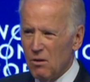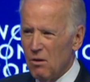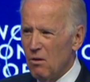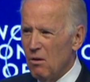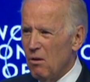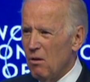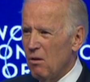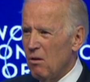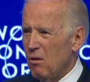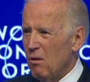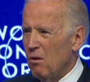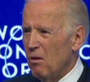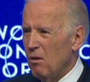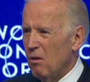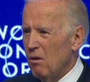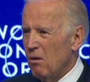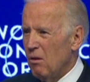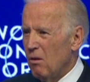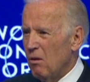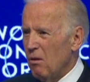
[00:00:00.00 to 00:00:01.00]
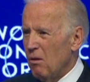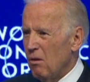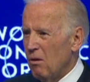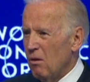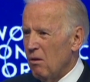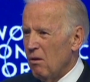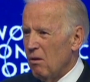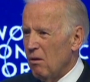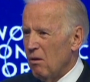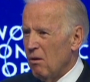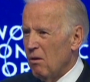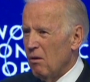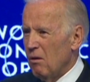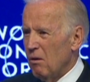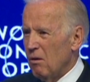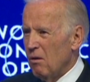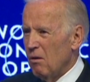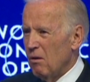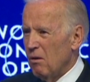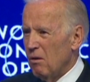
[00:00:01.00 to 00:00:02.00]

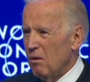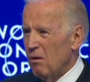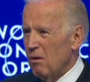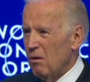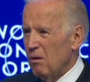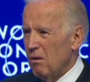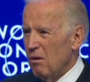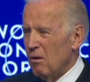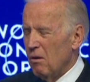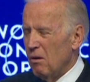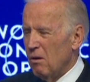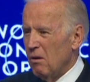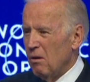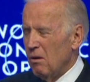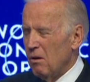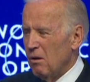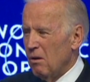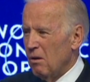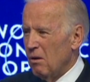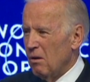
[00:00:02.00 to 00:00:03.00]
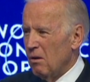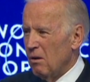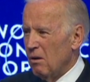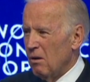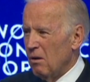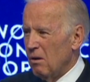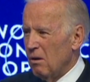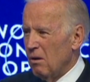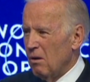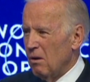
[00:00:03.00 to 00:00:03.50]
Nobody speaks.